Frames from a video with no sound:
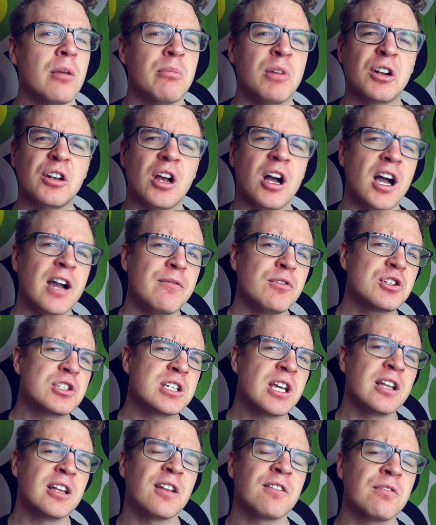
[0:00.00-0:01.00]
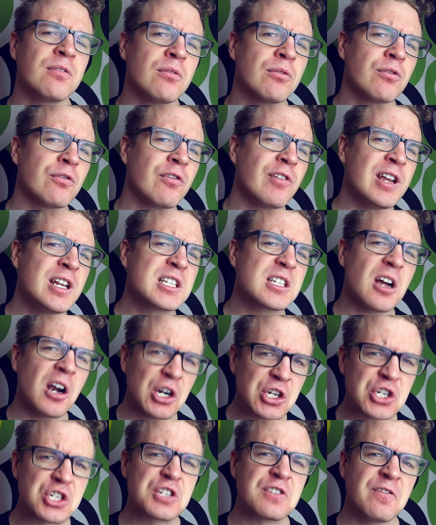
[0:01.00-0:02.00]
but I would say that Finns are
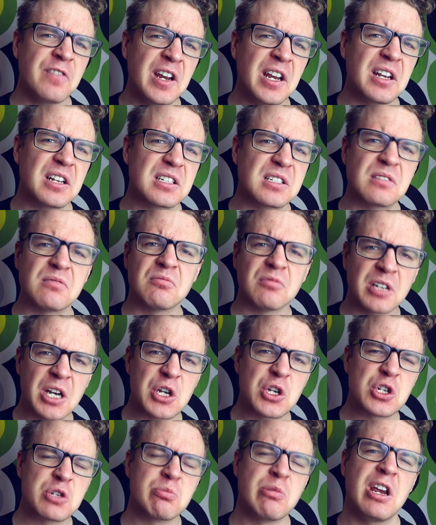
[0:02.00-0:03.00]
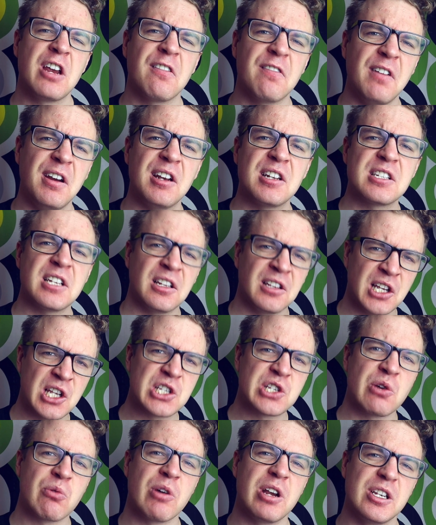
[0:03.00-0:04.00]
just Finns. They're just being Finns and
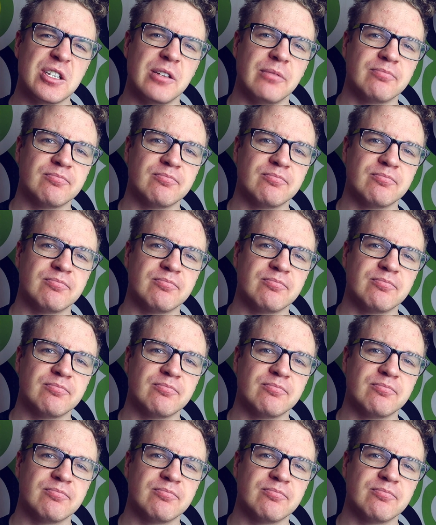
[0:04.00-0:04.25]
that's the reason.